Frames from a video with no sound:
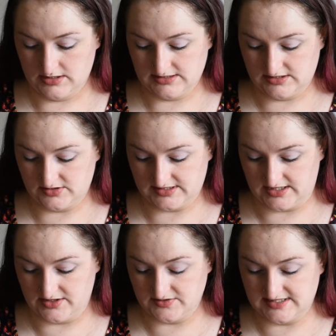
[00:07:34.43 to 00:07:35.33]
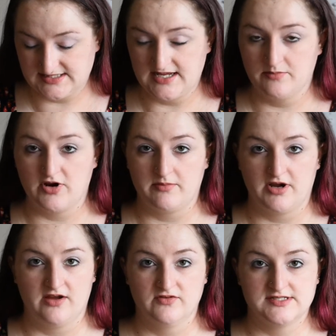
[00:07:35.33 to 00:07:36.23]
Seriously, I use this damn primer
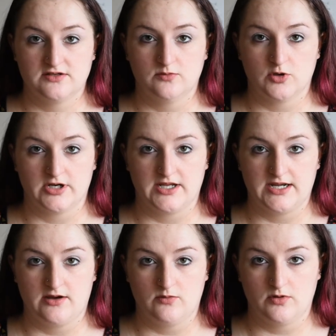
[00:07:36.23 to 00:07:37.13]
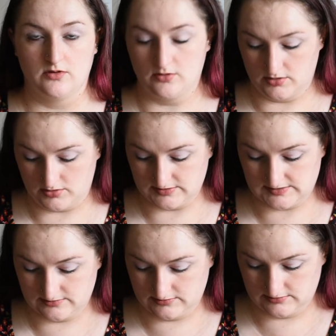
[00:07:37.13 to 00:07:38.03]
every single morning and now it won't go closed.